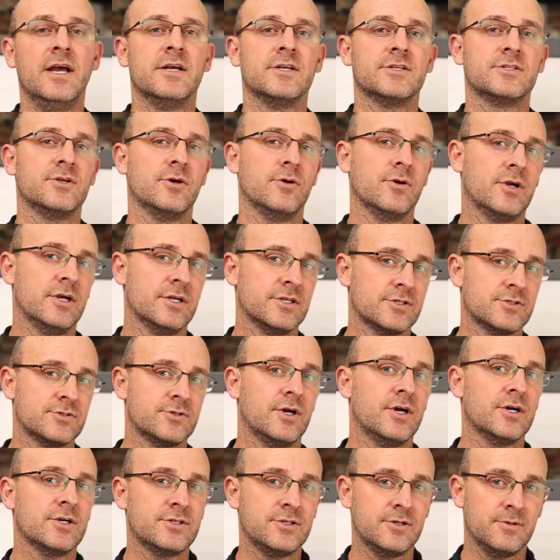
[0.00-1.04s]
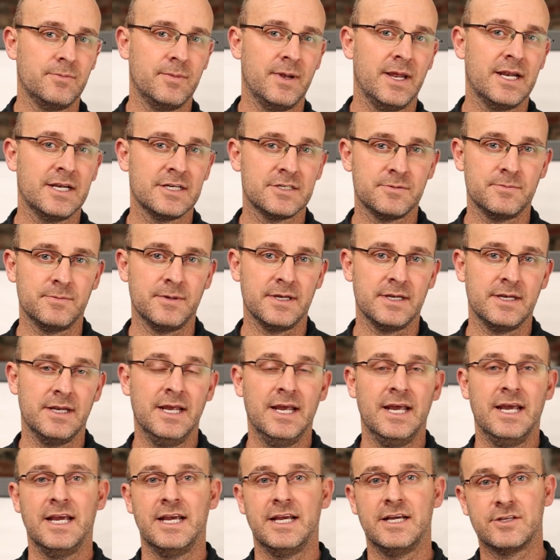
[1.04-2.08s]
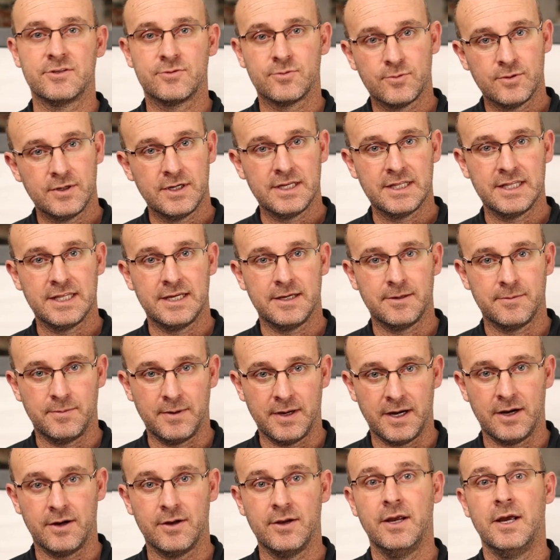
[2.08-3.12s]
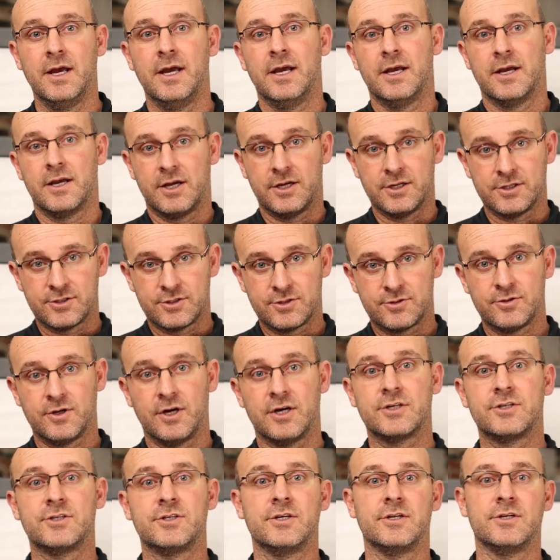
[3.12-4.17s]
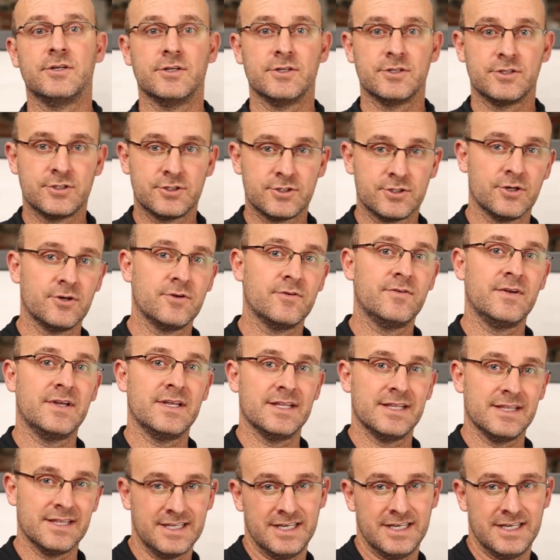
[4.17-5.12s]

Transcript: So construction management is really about construction servant